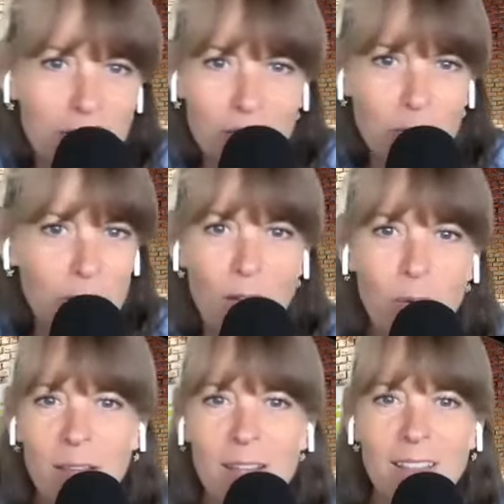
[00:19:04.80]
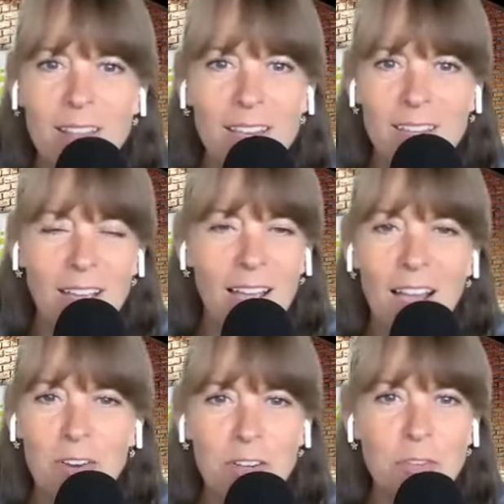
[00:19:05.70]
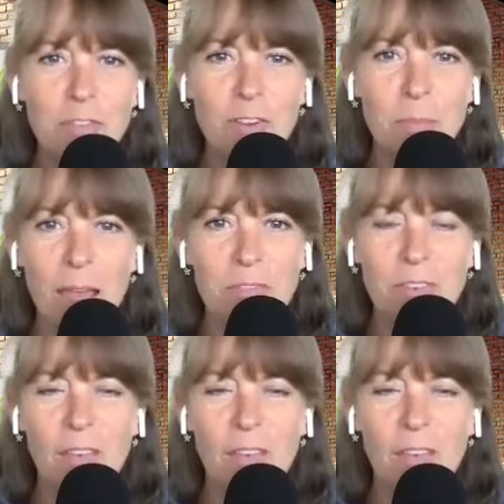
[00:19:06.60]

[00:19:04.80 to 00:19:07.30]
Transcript: like you don't know. How can you feel bad for